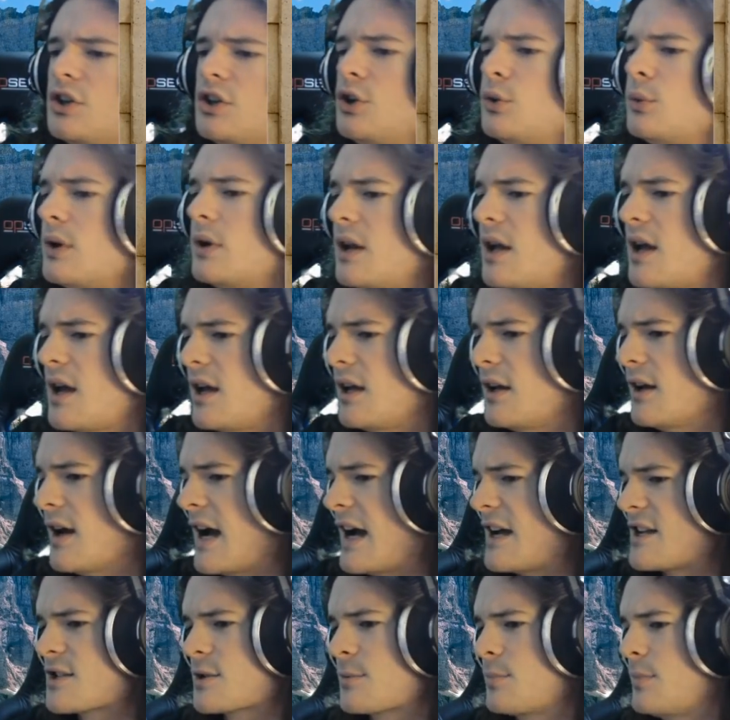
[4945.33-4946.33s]
Q&A.
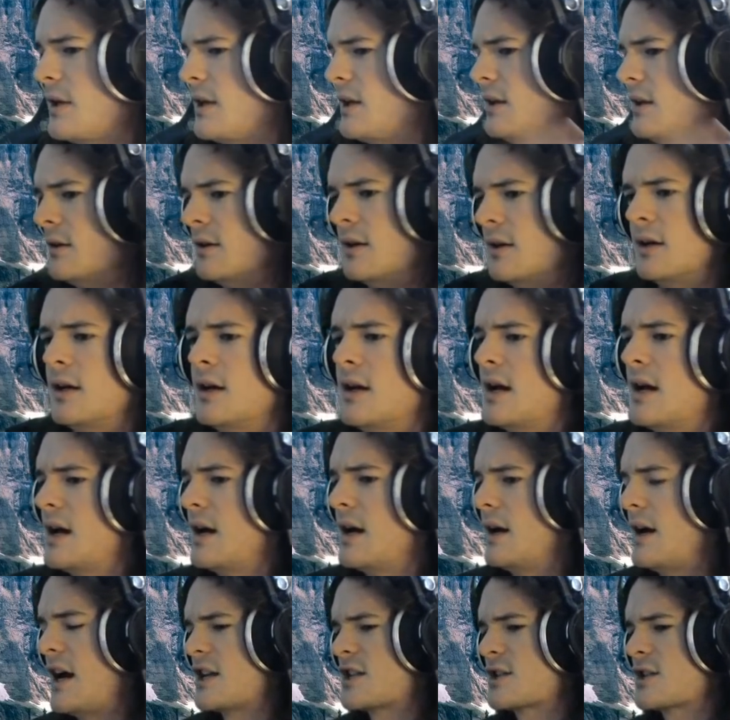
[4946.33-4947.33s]
Ask me
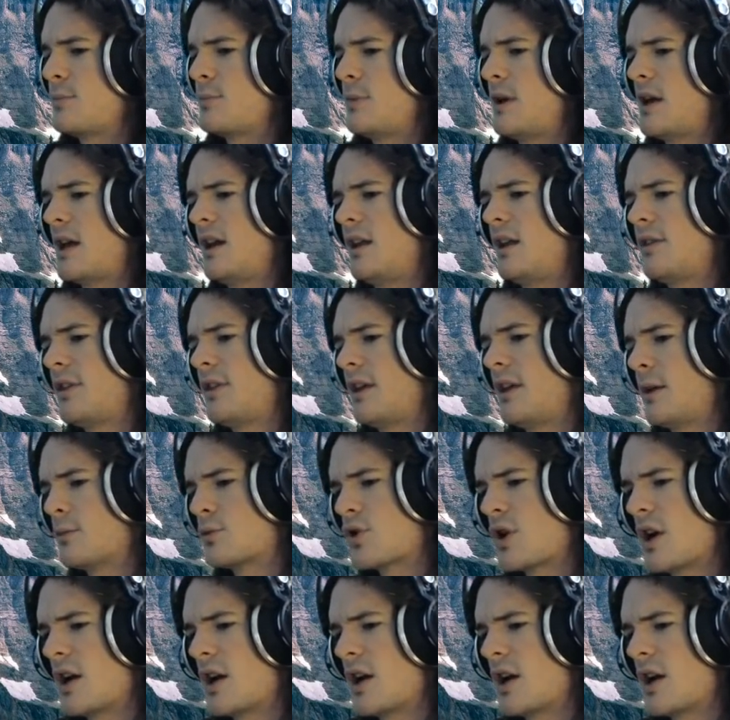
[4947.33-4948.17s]
anything.